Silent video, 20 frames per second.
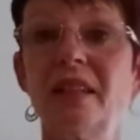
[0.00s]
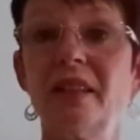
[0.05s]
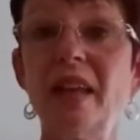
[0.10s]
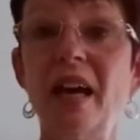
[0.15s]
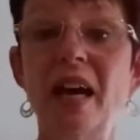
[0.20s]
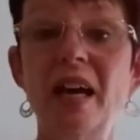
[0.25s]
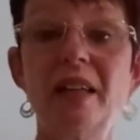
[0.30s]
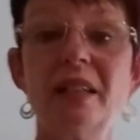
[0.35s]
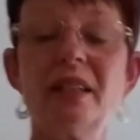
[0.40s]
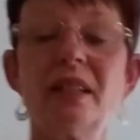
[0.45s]
to
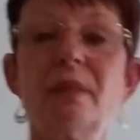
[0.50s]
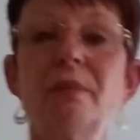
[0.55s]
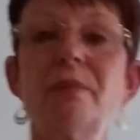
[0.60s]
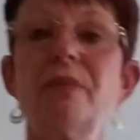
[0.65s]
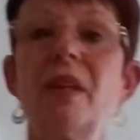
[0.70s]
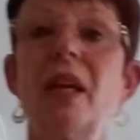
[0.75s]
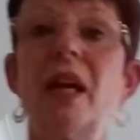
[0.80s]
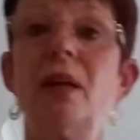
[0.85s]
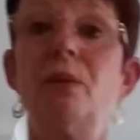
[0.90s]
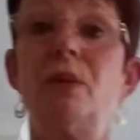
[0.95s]
that
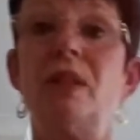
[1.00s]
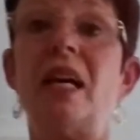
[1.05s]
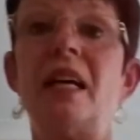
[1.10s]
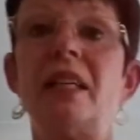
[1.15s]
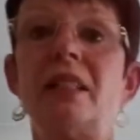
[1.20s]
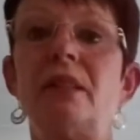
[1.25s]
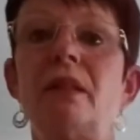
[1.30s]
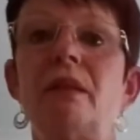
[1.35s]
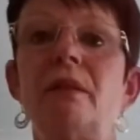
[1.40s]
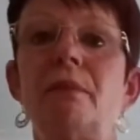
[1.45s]
I would
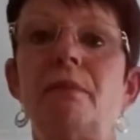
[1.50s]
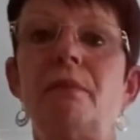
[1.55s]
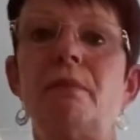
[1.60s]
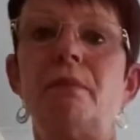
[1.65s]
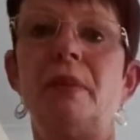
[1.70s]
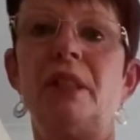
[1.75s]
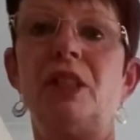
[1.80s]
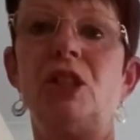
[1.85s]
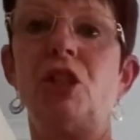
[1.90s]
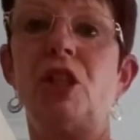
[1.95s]
add
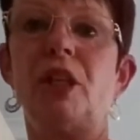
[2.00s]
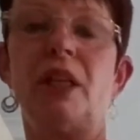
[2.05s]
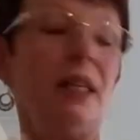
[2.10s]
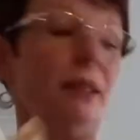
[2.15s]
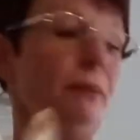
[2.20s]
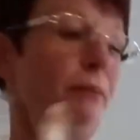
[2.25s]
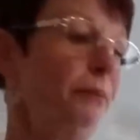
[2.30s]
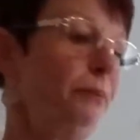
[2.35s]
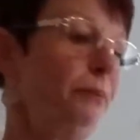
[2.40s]
my chicken,